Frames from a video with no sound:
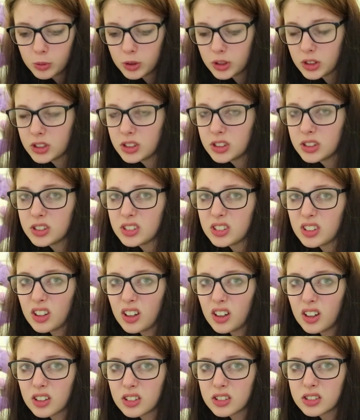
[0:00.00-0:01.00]
which
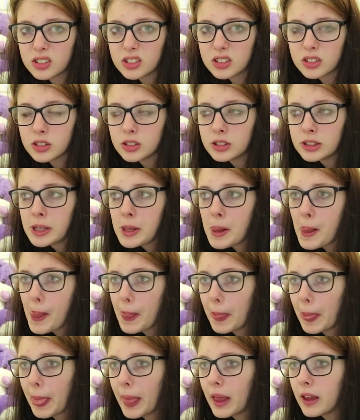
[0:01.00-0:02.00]
sucks
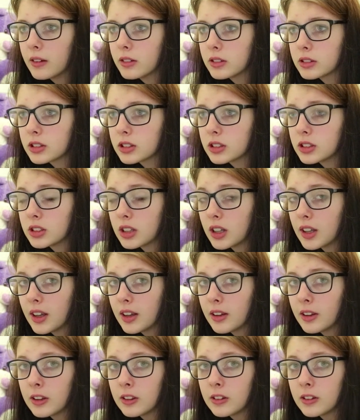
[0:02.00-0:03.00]
because I
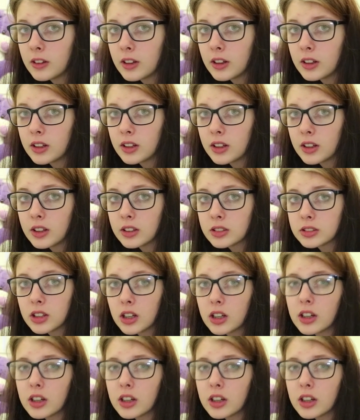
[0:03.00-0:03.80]
hate the dentist.